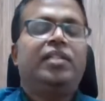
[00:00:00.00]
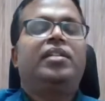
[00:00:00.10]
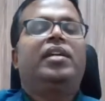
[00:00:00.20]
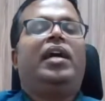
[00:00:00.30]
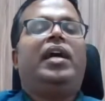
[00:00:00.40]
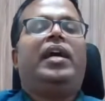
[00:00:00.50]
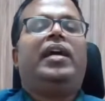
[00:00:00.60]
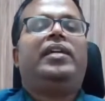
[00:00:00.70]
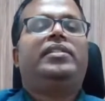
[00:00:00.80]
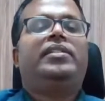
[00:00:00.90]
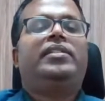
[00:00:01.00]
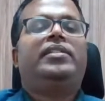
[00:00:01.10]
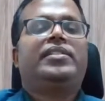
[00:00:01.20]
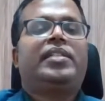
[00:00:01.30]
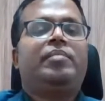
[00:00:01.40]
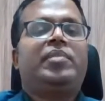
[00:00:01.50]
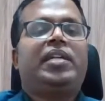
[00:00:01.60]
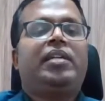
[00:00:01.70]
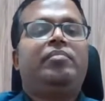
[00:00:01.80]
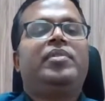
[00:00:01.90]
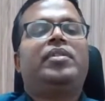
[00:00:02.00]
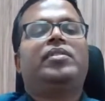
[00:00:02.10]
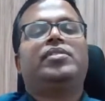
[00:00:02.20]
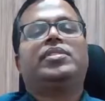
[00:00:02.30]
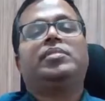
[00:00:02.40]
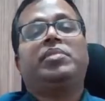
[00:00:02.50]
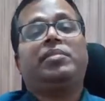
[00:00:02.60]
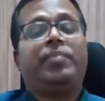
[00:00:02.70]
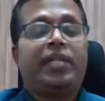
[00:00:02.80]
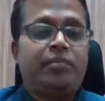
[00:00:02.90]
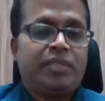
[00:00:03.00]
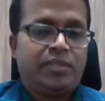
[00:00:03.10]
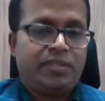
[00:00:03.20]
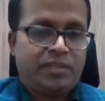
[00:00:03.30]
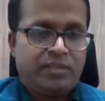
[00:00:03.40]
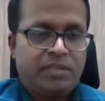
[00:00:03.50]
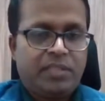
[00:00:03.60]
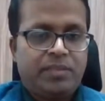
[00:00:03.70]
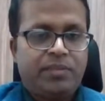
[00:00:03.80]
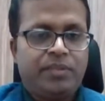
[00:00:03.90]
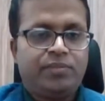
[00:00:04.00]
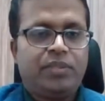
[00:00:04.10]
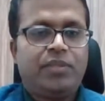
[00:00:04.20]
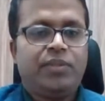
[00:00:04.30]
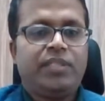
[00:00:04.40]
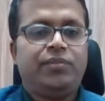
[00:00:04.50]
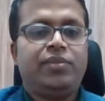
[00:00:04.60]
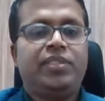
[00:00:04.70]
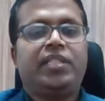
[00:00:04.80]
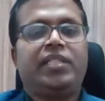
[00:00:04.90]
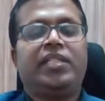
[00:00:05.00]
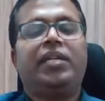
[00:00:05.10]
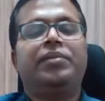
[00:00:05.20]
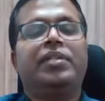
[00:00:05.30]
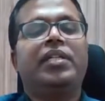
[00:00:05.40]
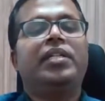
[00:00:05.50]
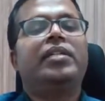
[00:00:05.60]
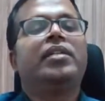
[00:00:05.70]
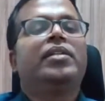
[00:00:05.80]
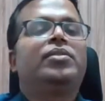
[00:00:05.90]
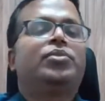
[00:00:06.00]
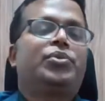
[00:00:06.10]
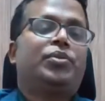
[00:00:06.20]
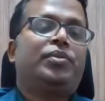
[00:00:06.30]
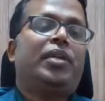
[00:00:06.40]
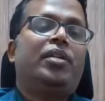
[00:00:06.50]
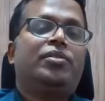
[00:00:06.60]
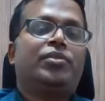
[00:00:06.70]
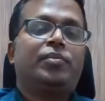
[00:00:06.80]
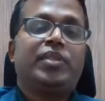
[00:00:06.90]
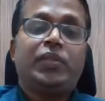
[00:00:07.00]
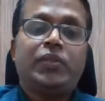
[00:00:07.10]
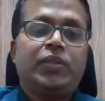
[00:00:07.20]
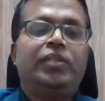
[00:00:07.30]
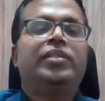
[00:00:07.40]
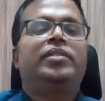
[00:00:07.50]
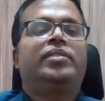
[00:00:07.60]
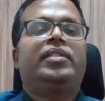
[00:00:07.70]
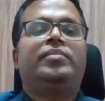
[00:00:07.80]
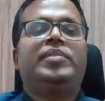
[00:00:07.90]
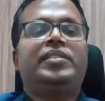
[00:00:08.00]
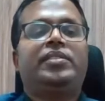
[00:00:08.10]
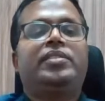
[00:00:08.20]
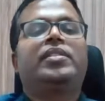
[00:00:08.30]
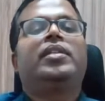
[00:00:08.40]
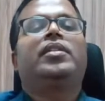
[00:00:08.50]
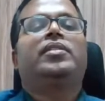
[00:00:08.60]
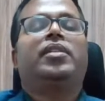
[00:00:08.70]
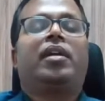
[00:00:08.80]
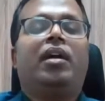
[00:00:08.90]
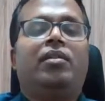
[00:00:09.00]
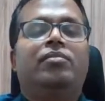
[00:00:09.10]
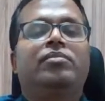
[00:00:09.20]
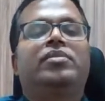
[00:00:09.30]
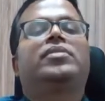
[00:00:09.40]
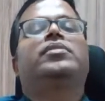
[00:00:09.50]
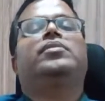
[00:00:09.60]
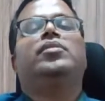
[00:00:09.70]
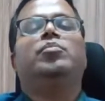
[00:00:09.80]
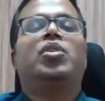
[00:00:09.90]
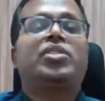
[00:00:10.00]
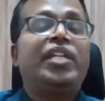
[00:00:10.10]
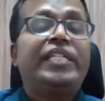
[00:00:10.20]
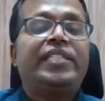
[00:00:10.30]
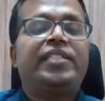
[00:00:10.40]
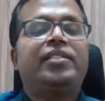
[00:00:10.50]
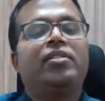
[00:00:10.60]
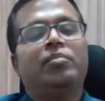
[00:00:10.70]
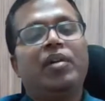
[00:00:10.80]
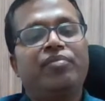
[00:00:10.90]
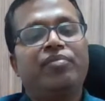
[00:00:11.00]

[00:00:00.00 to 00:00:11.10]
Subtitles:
And at the same time, the semen parameters that usually we are using in IUI should also be good. That means the count, the motility, the morphology,